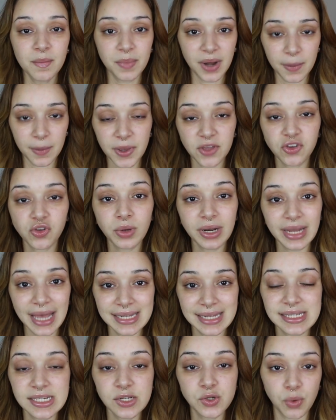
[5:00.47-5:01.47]
but I bet you an
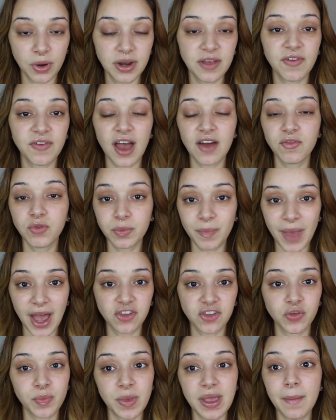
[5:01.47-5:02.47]
NC25 would
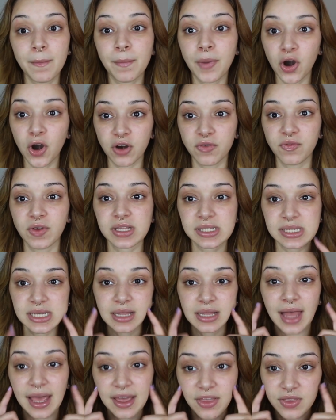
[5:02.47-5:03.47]
match me
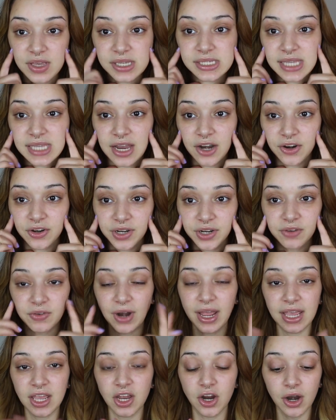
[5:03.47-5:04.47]
perfectly, like this area
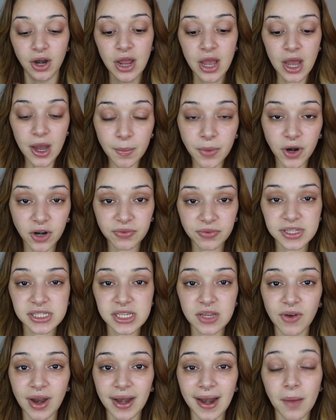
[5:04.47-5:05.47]
right here,
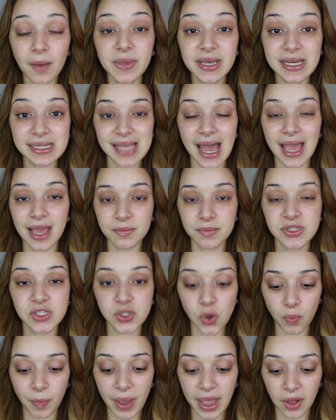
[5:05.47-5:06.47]
perfectly right now because I am
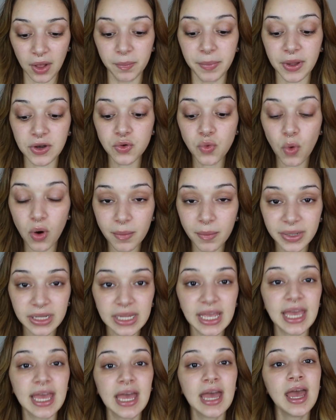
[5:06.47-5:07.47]
so pale. But
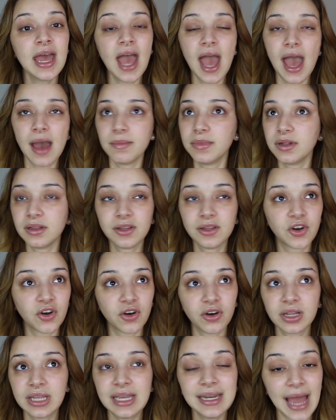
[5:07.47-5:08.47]
normally,
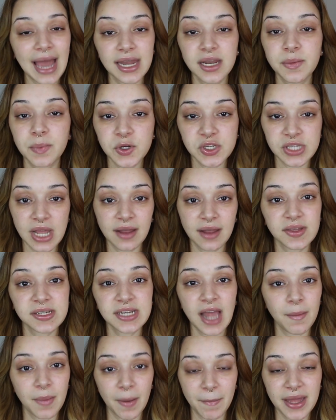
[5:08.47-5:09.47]
literally 90% of the
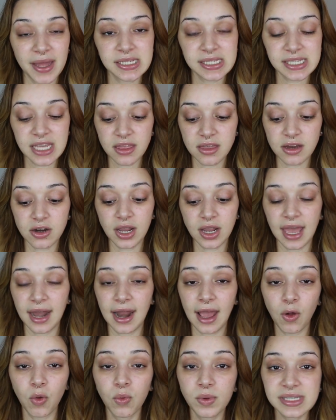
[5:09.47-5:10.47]
time I'm NC30
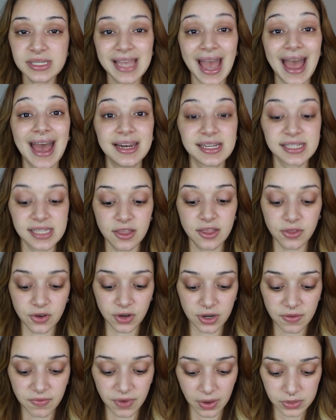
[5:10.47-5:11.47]
and I always get
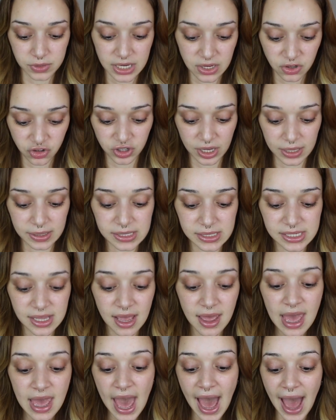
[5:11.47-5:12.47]
NC30 foundations.
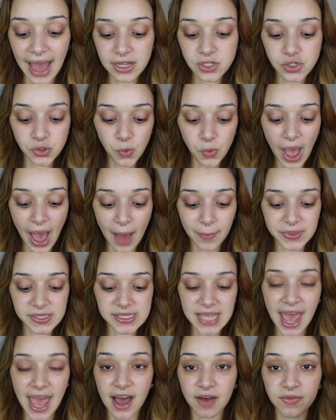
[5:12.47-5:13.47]
I do happen
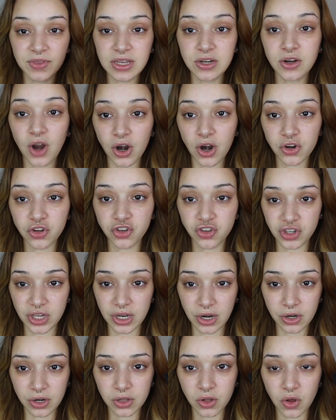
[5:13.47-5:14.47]
to have the NARS
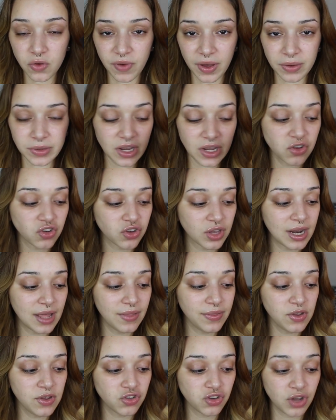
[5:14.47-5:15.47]
Sheer Glow foundation
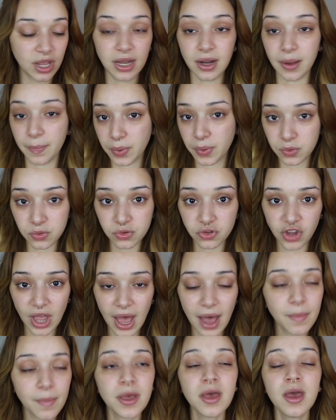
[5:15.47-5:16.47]
in the shade
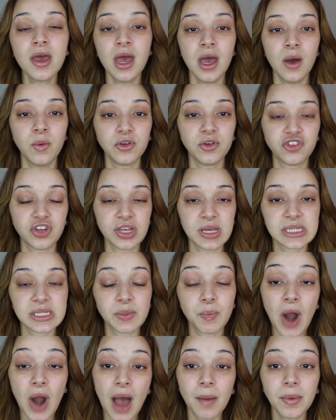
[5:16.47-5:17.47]
Punjab, which
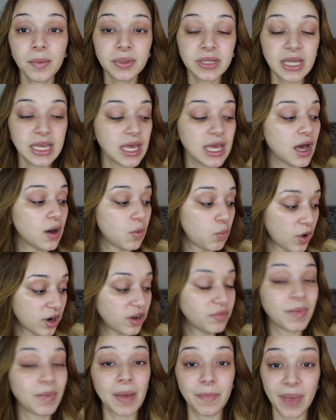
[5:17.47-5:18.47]
is probably one
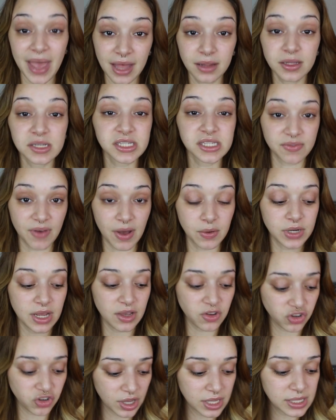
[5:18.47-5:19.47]
of my palest
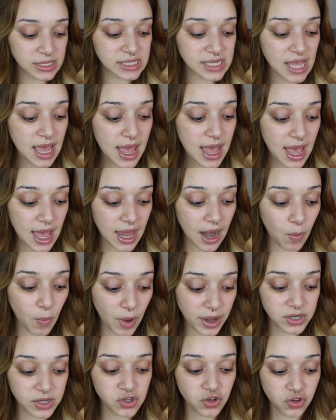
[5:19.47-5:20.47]
foundations. And I
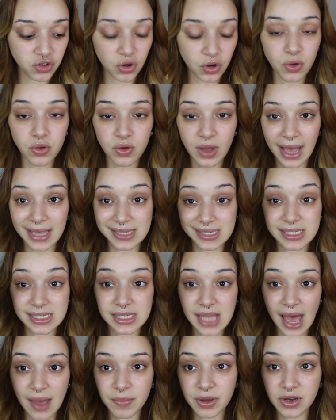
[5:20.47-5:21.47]
wanted to show you
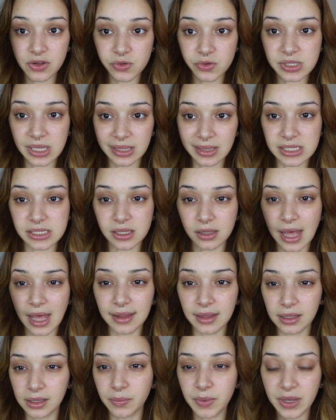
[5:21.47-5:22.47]
guys, I've been using this a
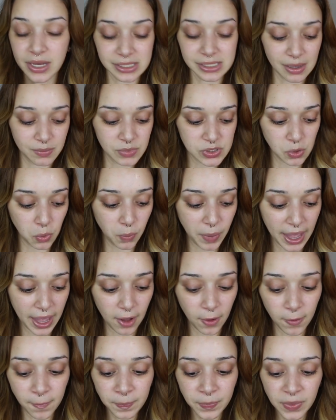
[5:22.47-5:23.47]
lot lately because I'm so
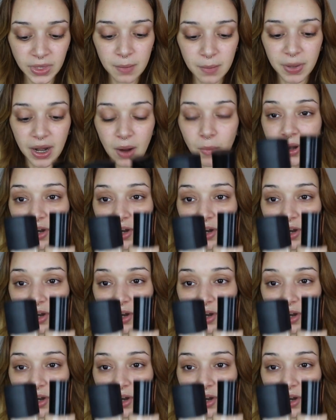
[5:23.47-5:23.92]
pale, but I